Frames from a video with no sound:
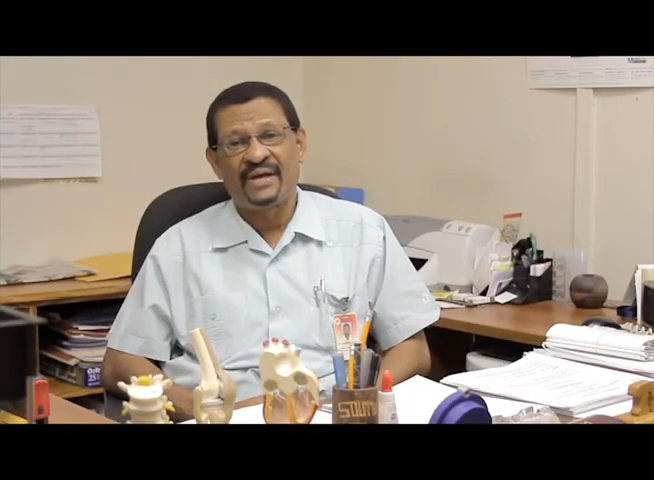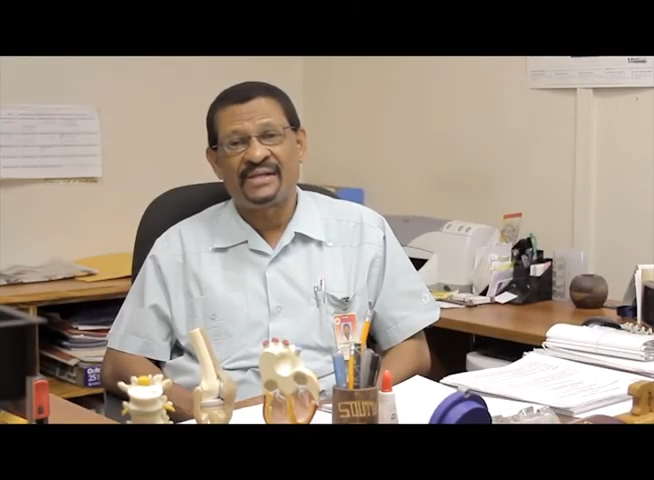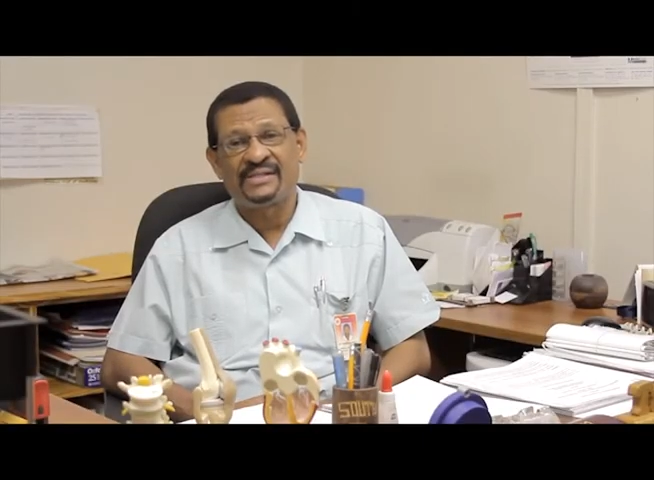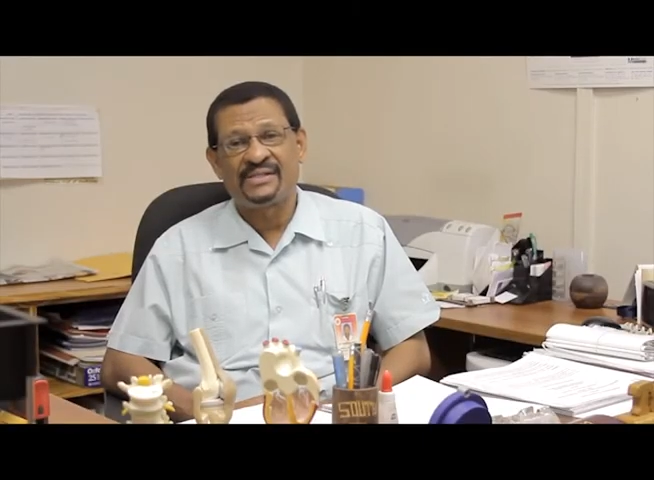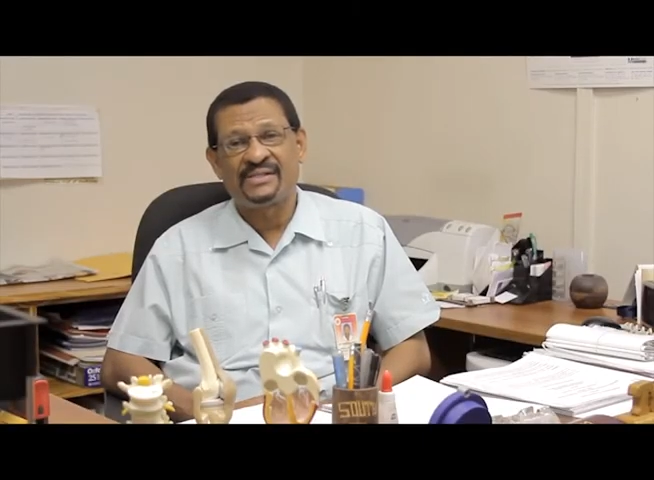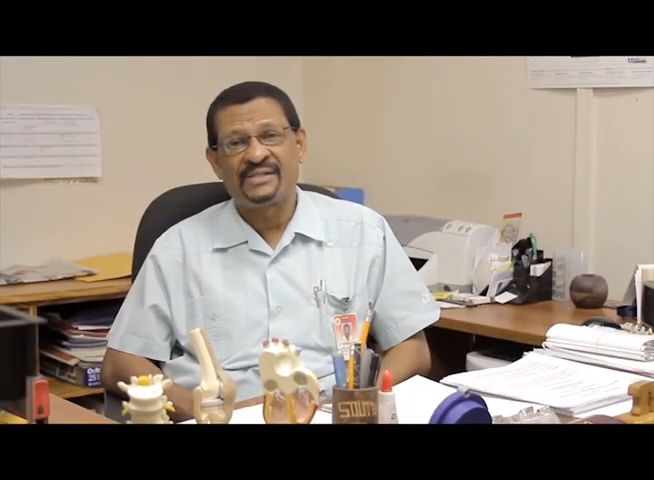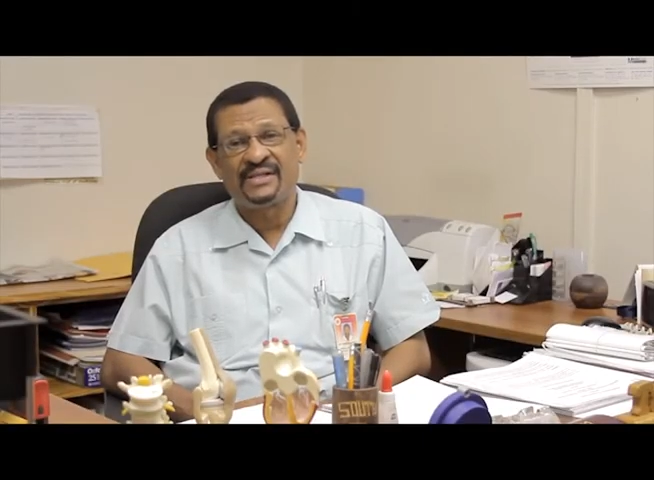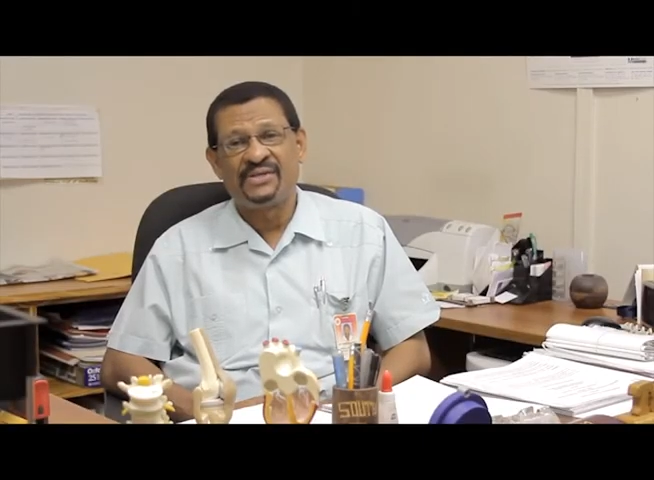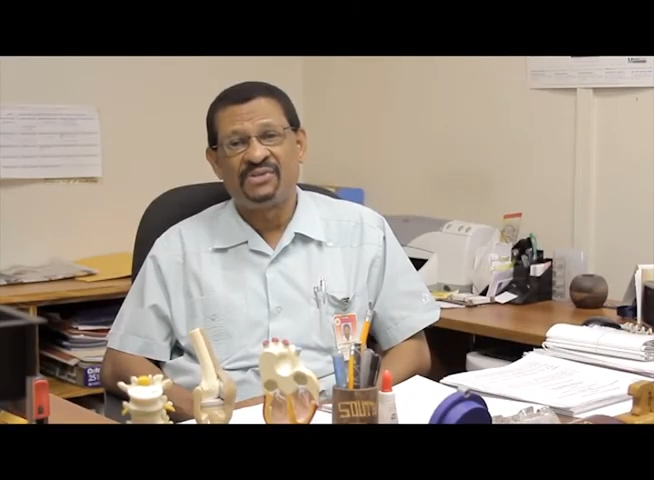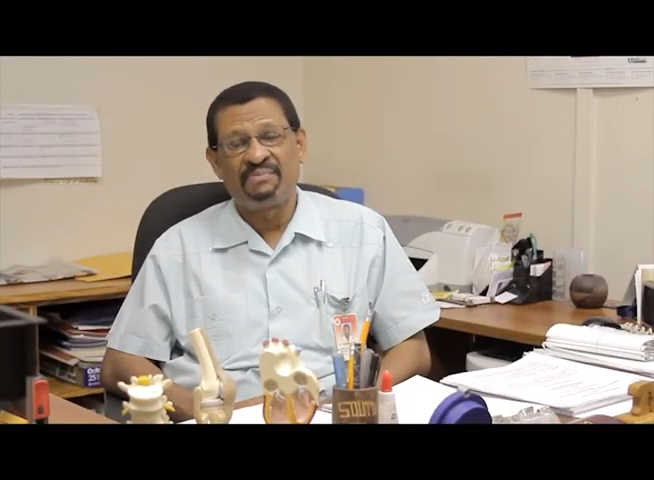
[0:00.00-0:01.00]

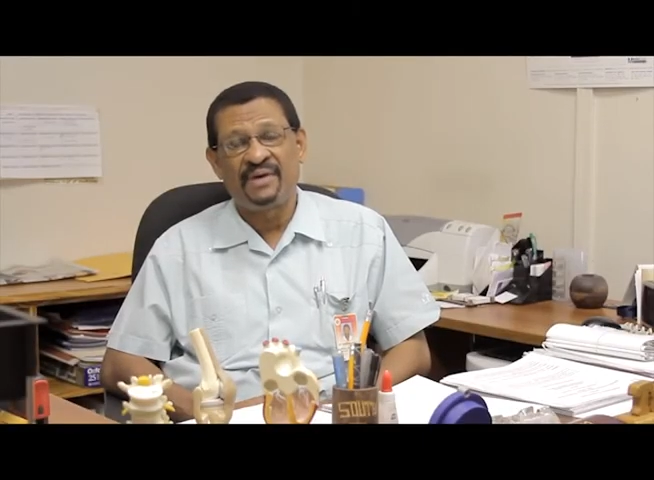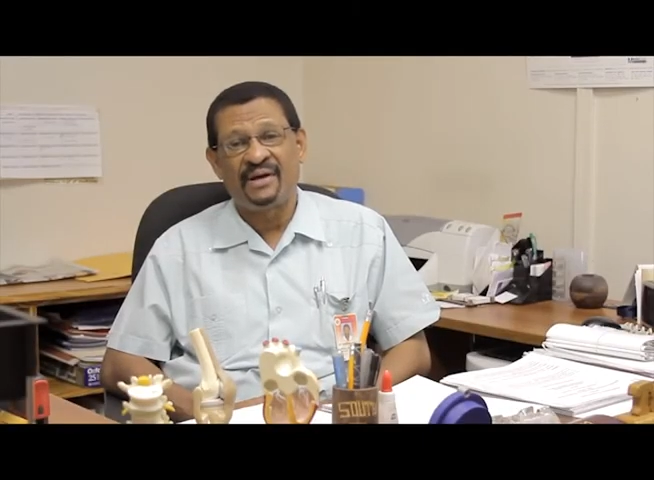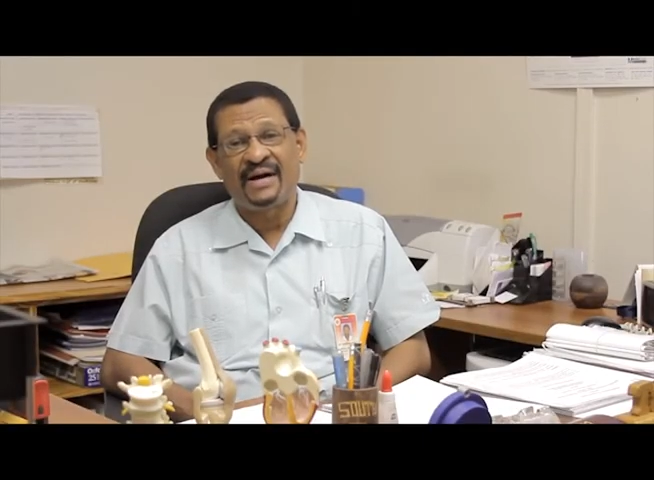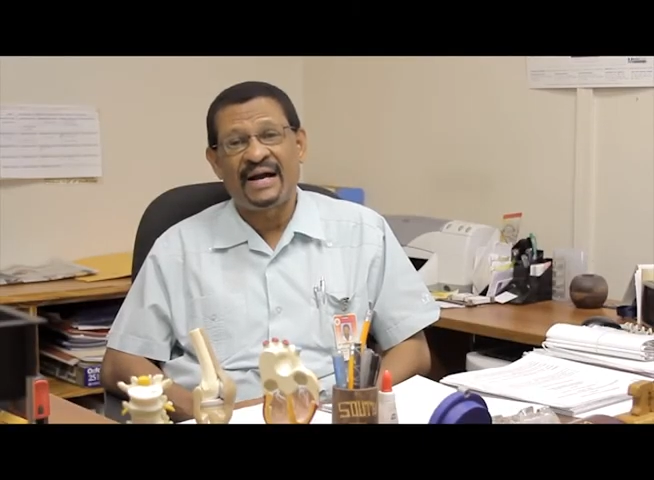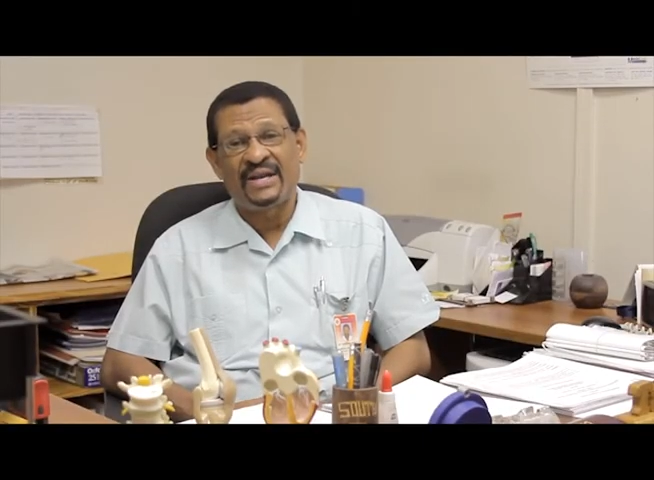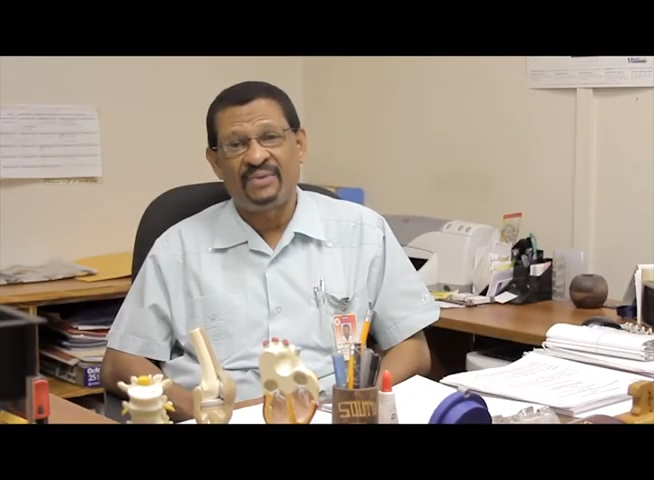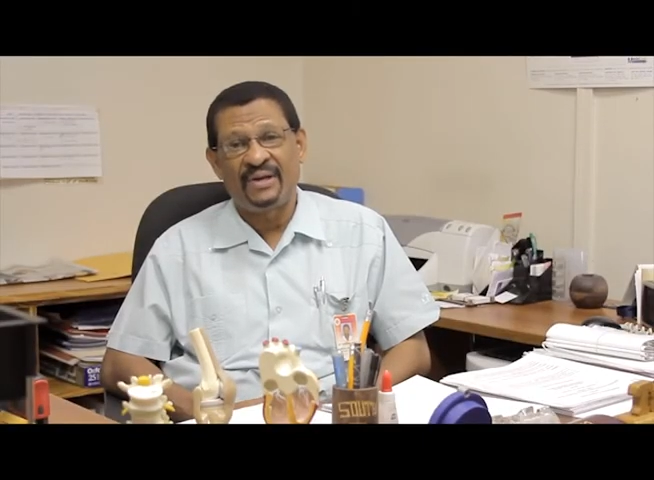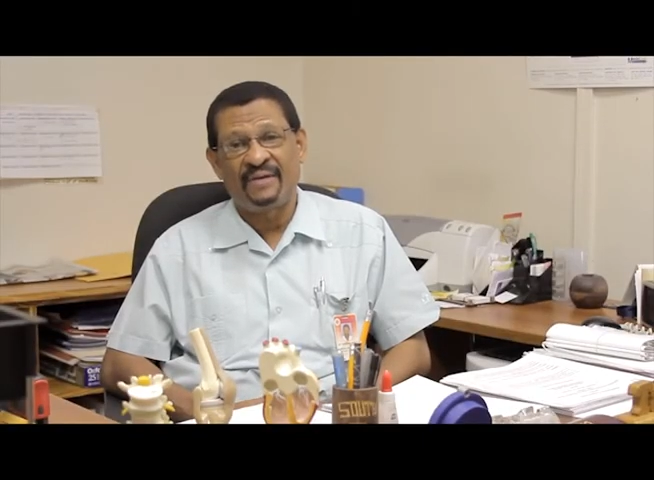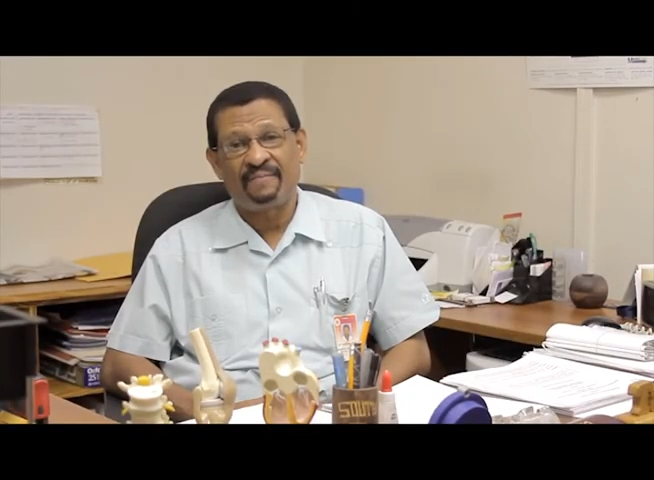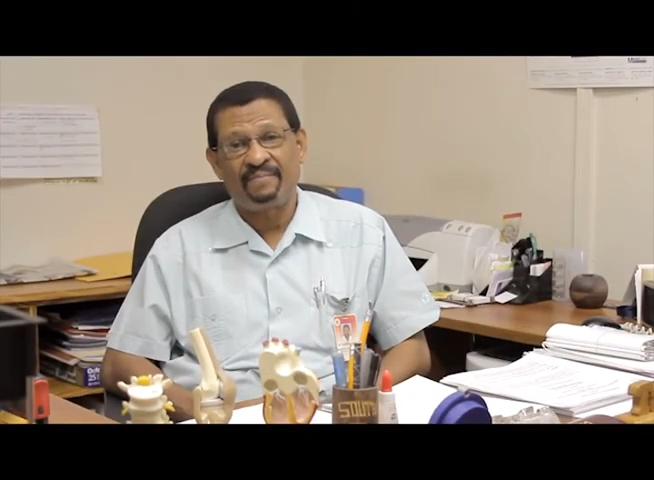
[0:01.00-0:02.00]
cancers in Jamaica
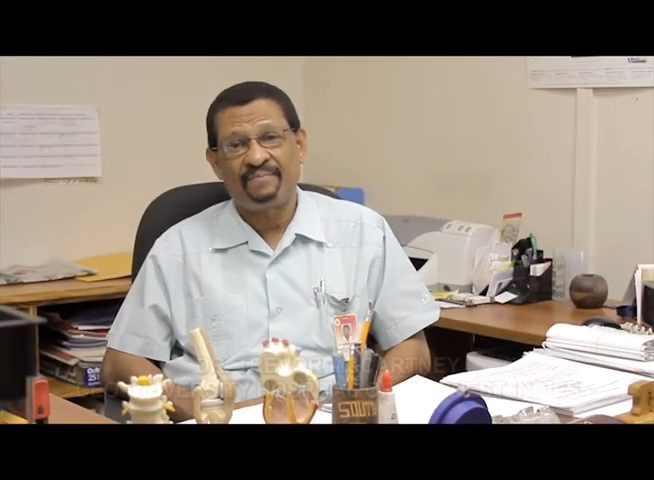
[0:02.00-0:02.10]
annually,